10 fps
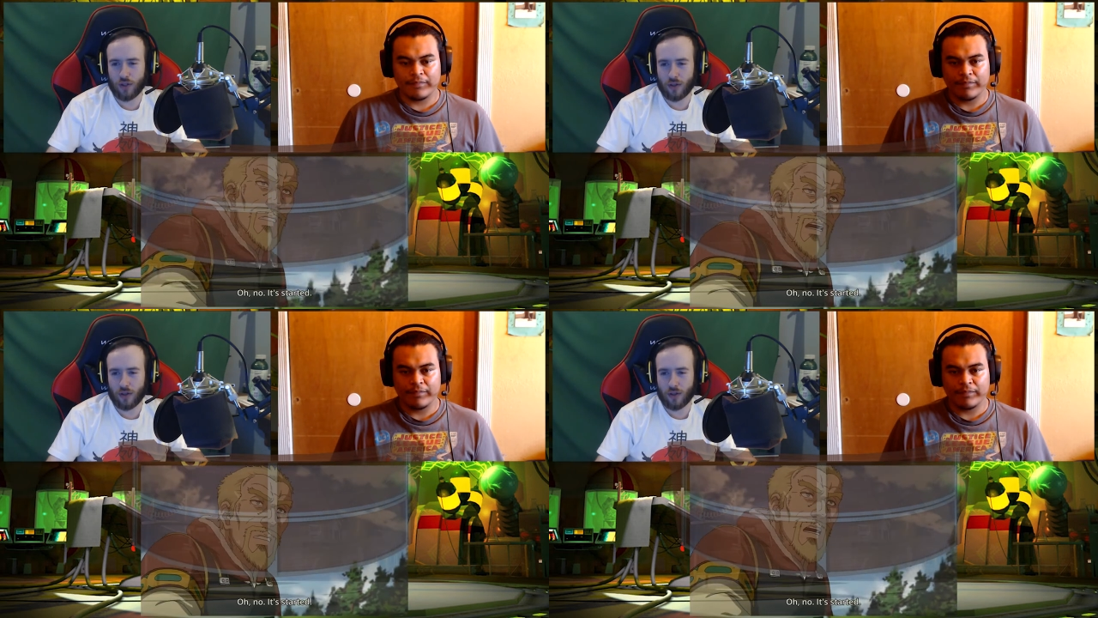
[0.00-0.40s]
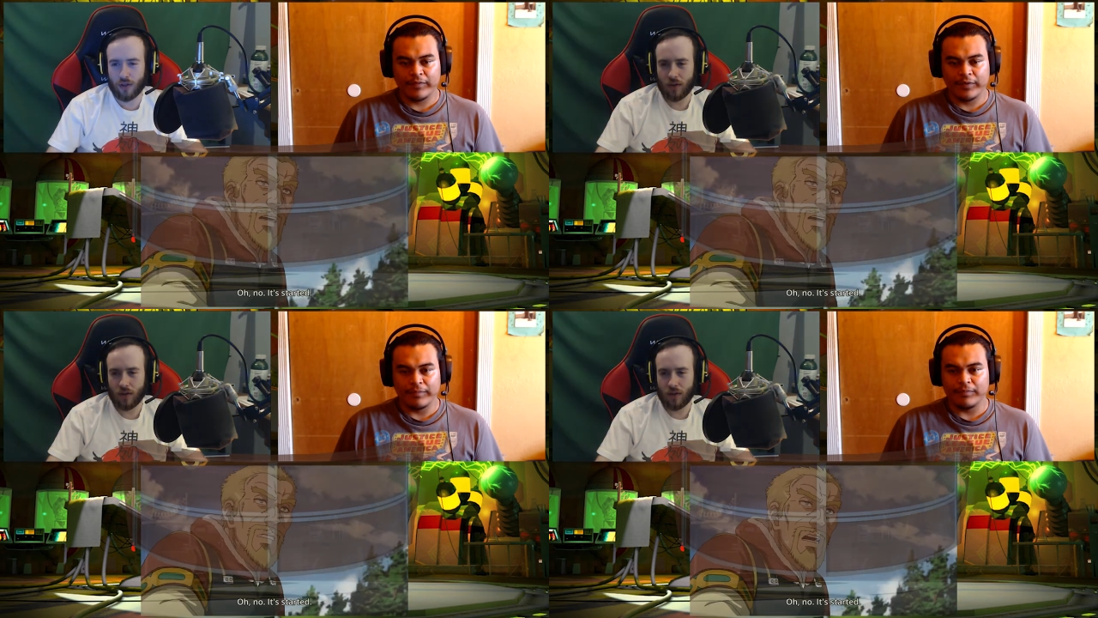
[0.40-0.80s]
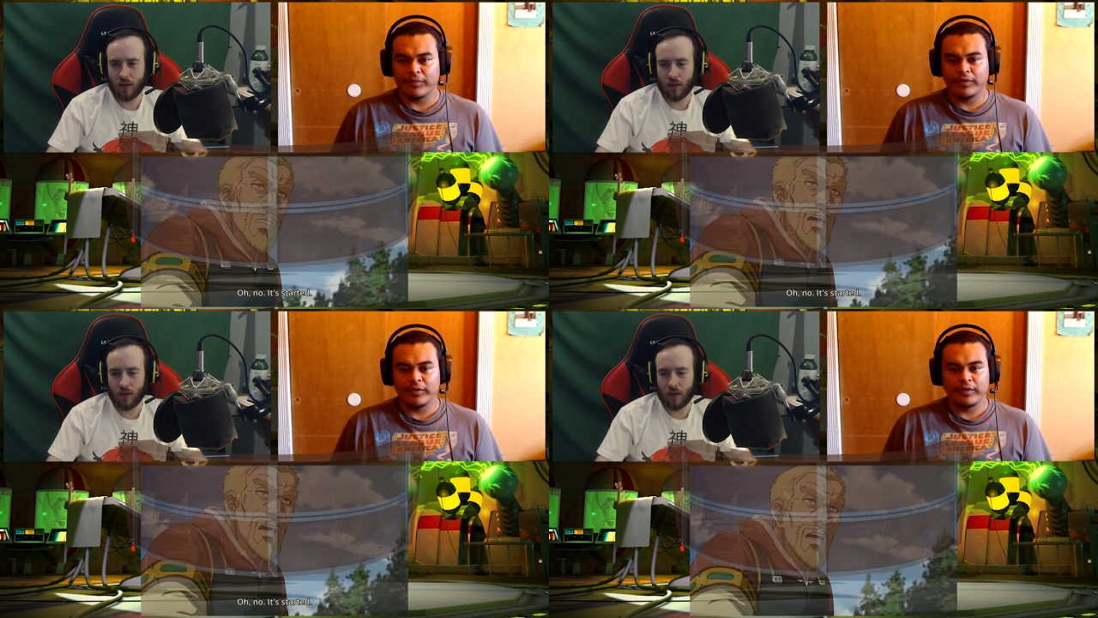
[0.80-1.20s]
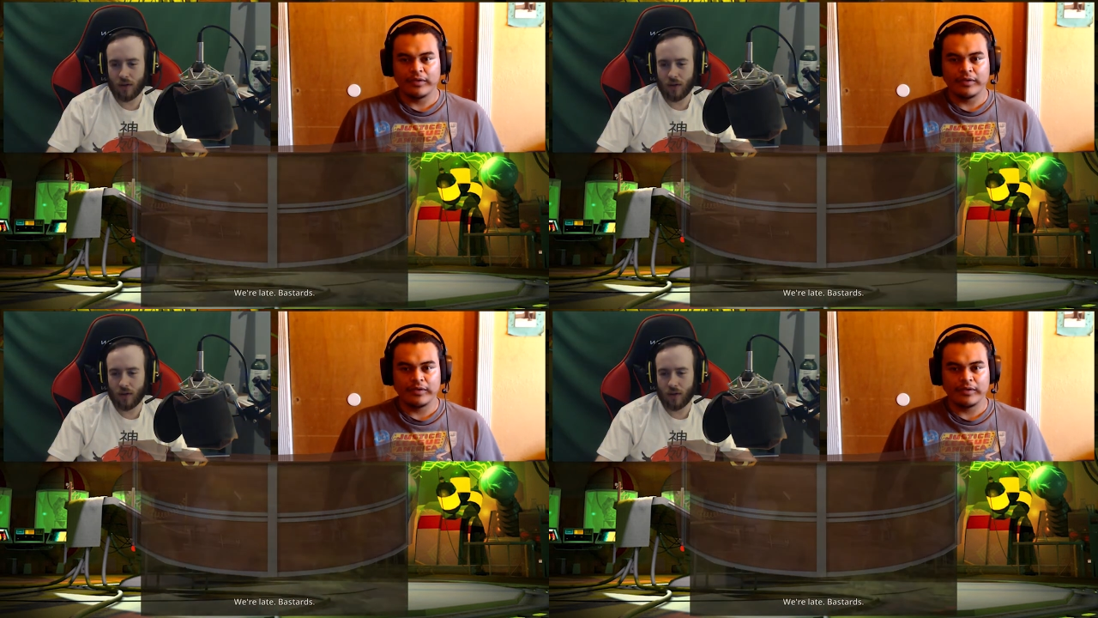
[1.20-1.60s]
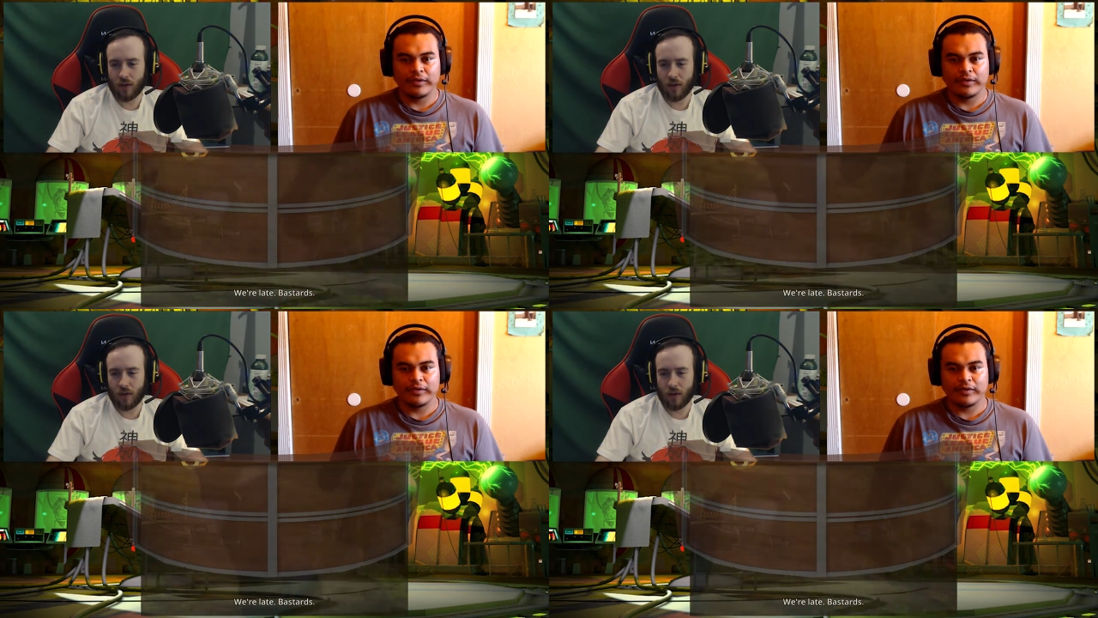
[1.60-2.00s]

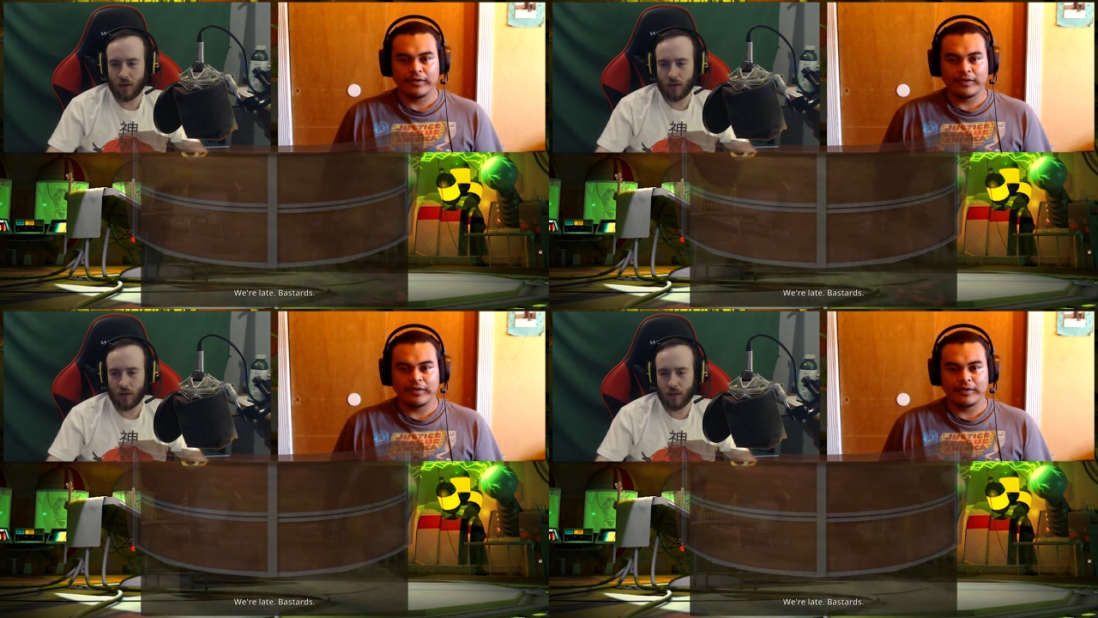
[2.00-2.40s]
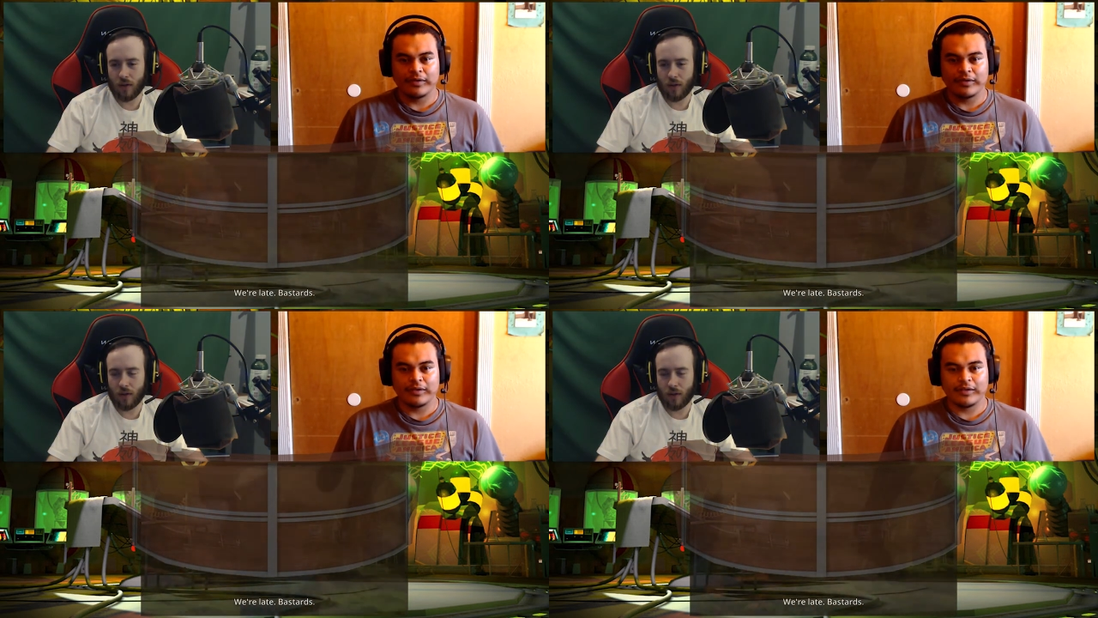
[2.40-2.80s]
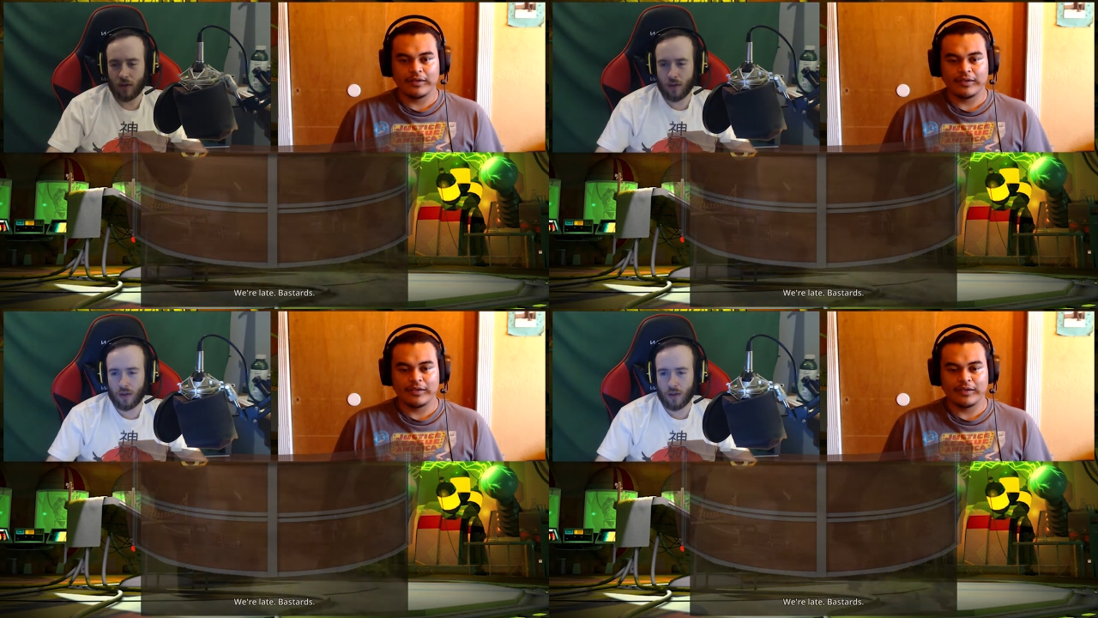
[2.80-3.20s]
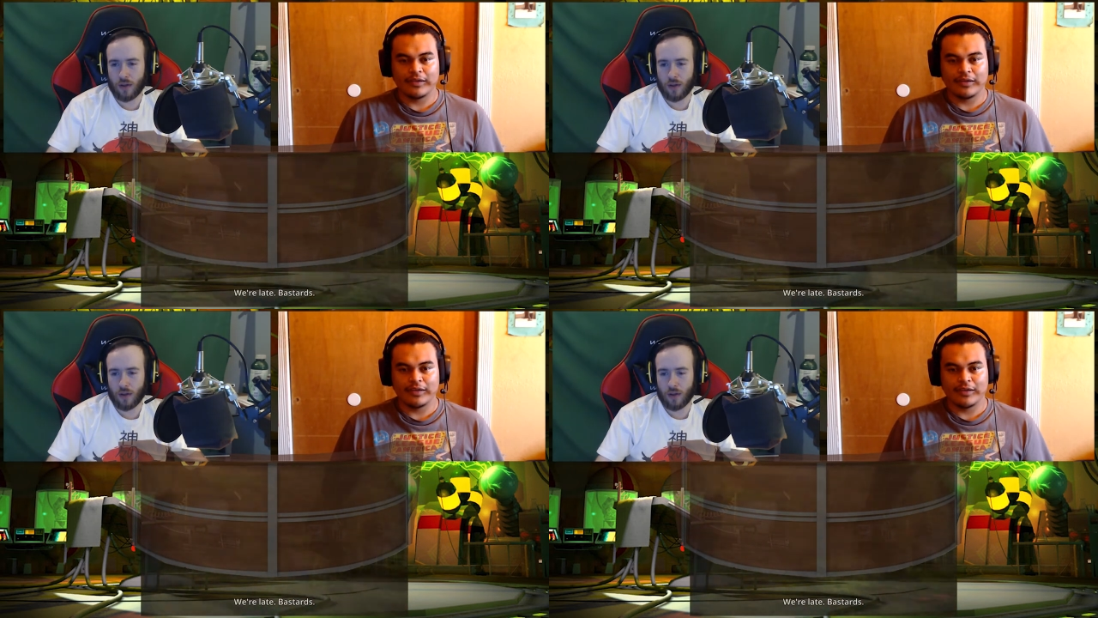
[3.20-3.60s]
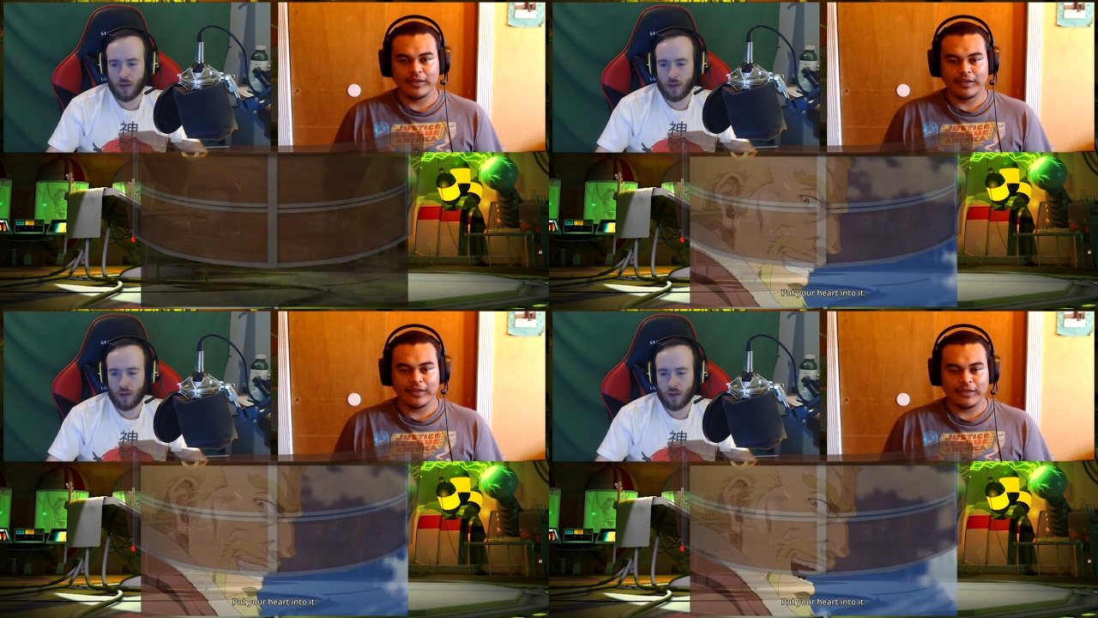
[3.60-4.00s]

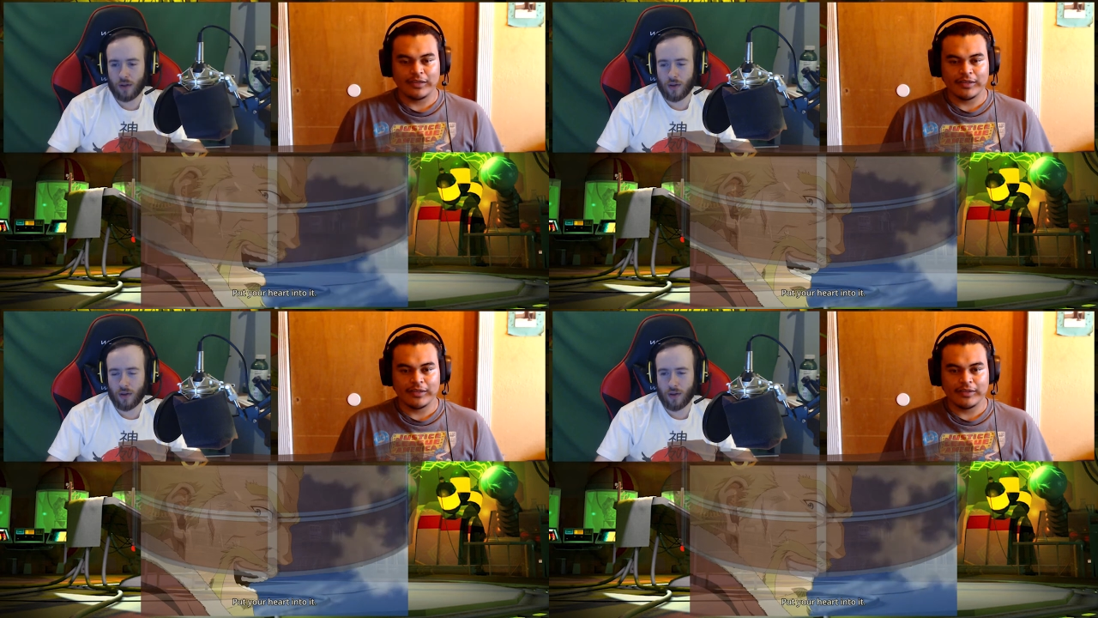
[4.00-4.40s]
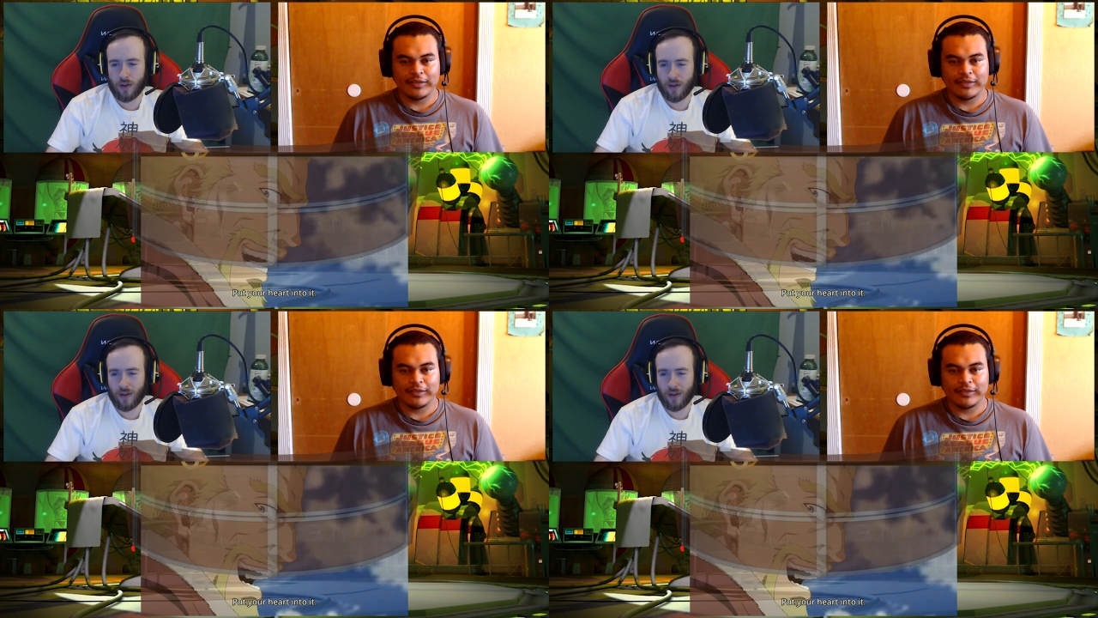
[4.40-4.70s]
[no speech]